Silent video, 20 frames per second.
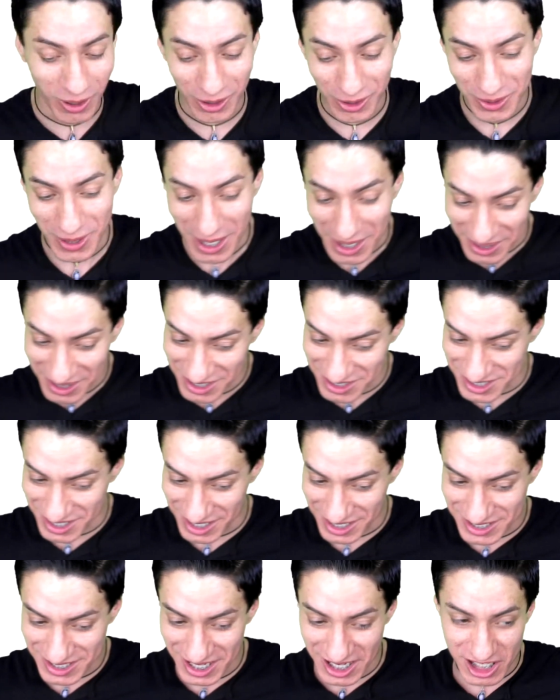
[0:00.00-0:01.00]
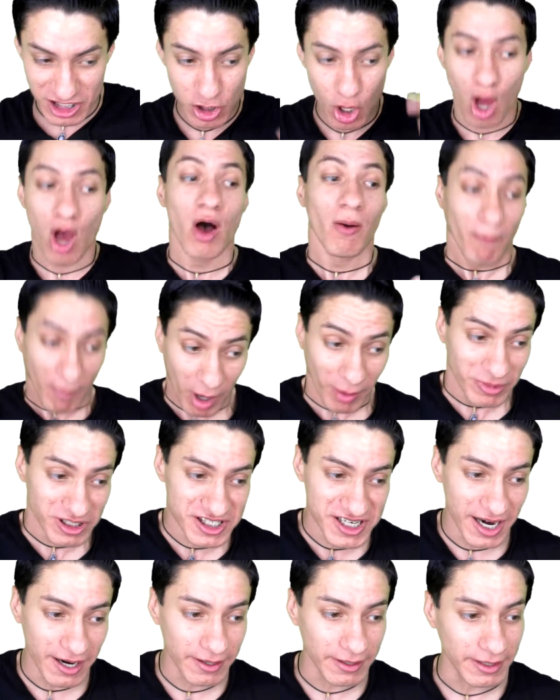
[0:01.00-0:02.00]
World doesn't exist
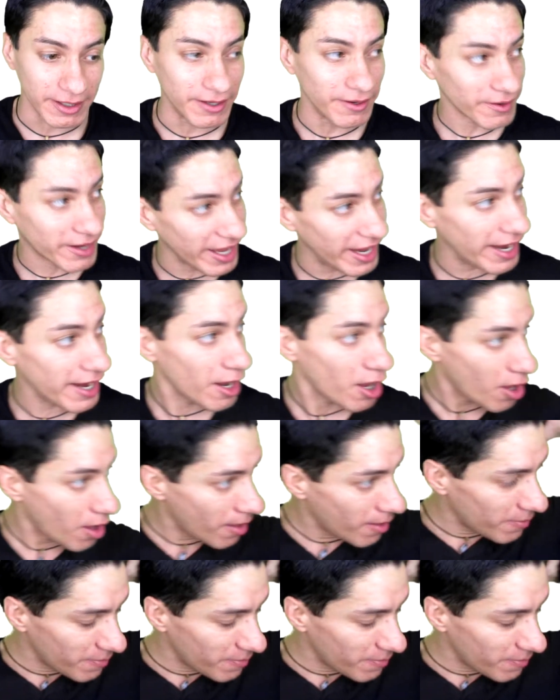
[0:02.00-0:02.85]
momentarily, okay?